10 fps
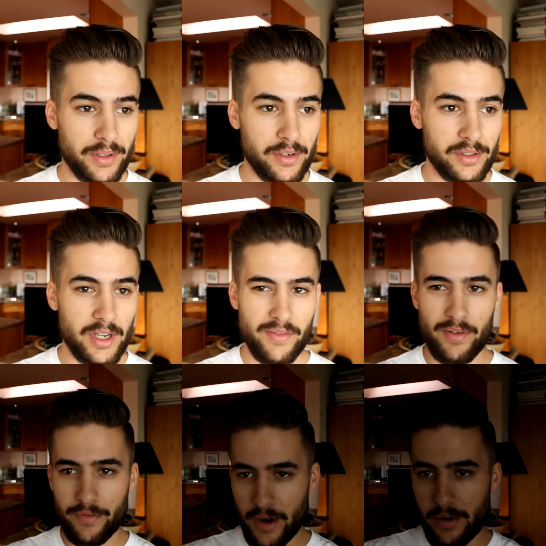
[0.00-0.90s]
but there's
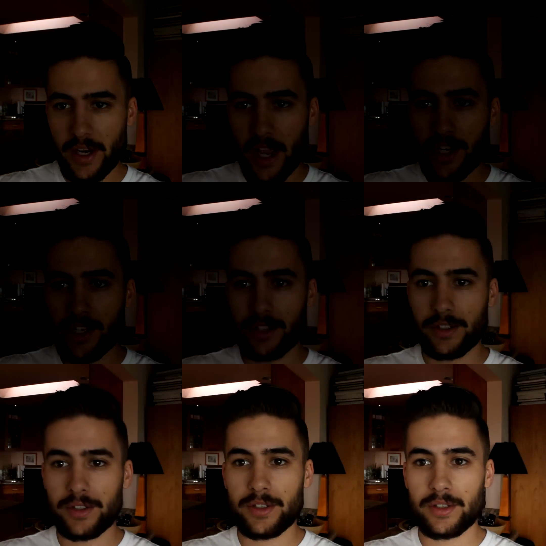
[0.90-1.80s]
different
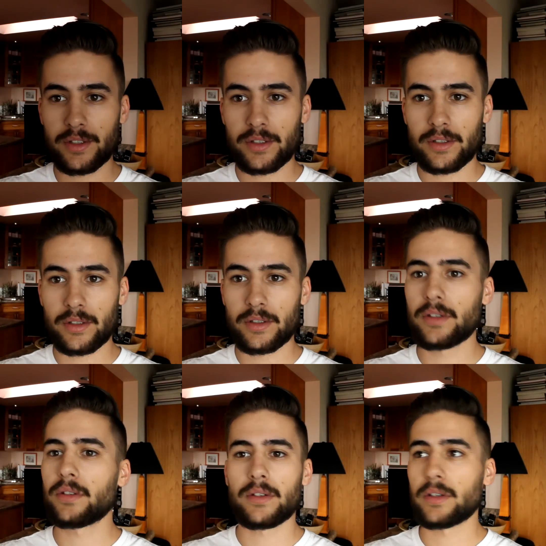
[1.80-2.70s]
variations.
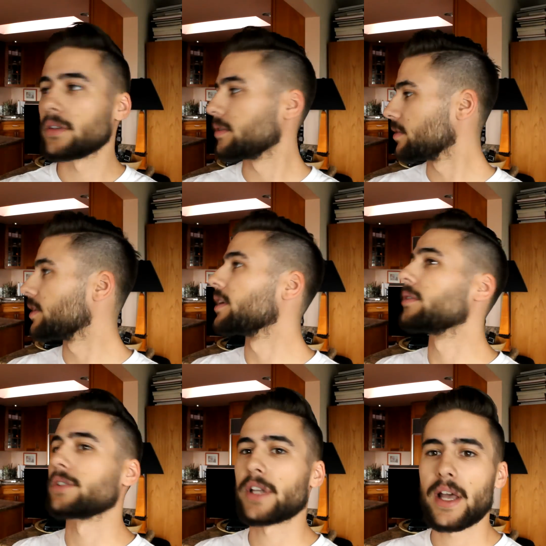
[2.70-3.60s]
What the
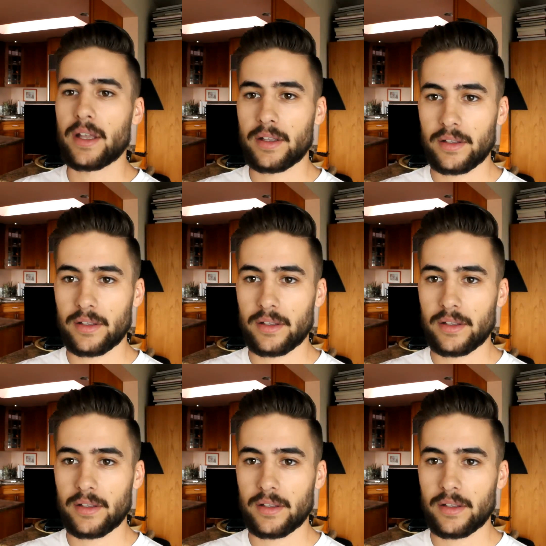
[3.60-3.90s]
hell was that?